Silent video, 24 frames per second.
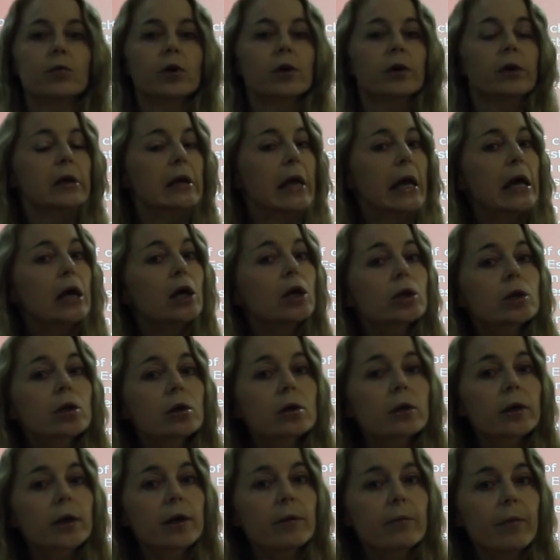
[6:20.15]
really
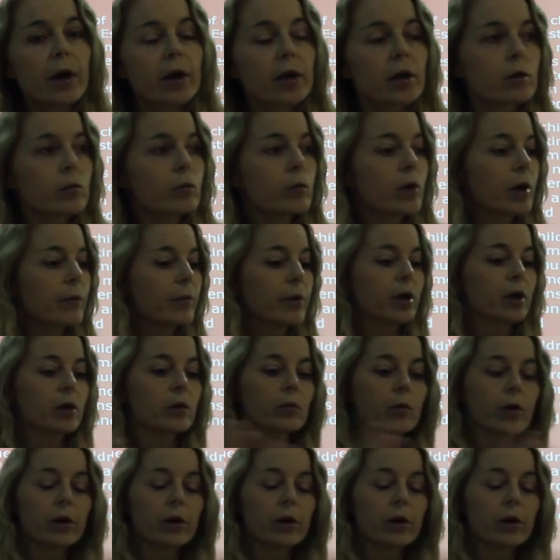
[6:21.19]
elderly men and women,